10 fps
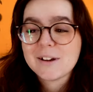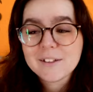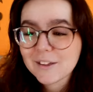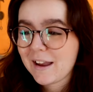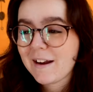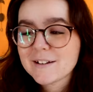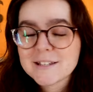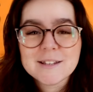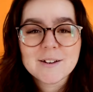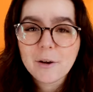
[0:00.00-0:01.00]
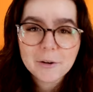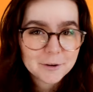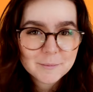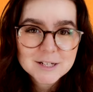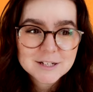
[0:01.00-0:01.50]
other characters are going
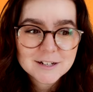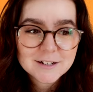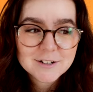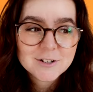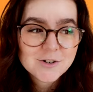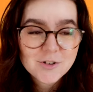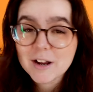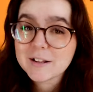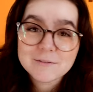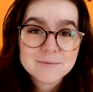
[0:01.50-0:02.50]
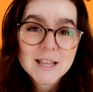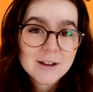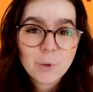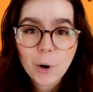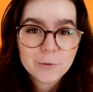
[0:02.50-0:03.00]
on a mission to try and
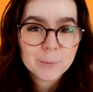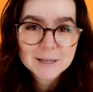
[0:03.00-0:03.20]
save Grover,